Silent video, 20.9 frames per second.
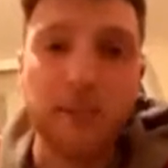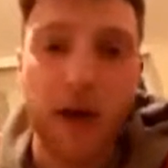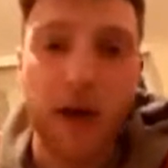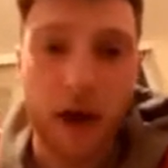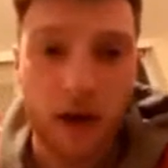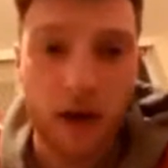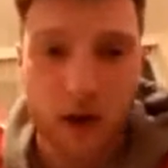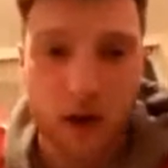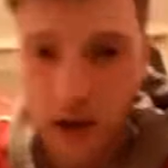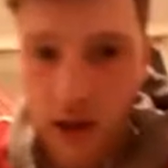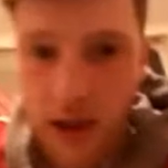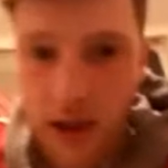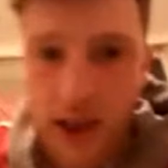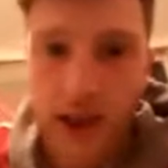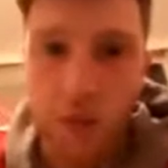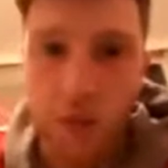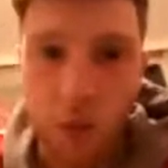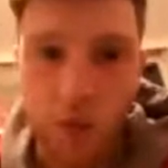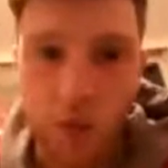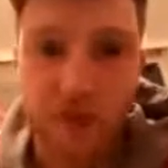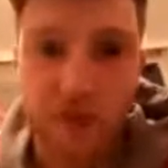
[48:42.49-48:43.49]
but
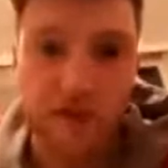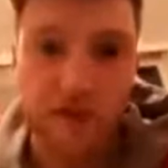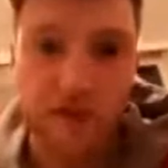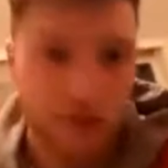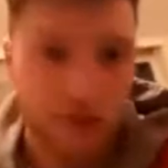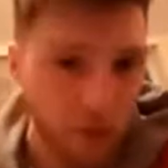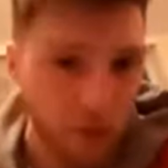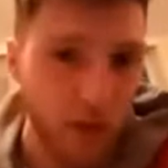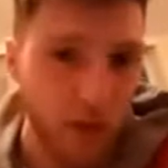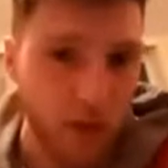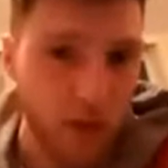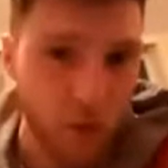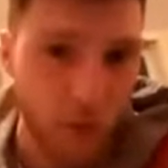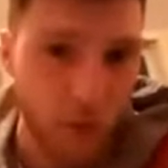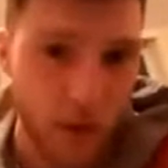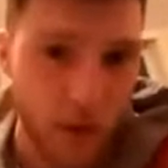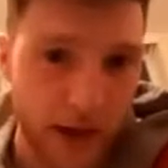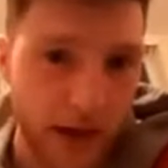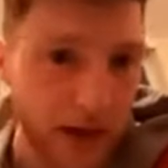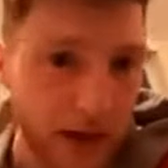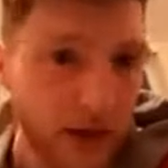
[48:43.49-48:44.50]
it wasn't to the point
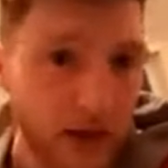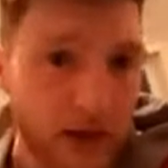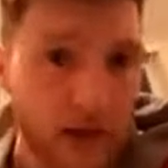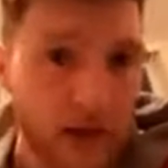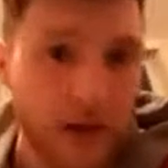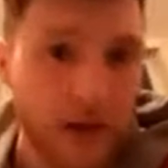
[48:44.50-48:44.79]
where,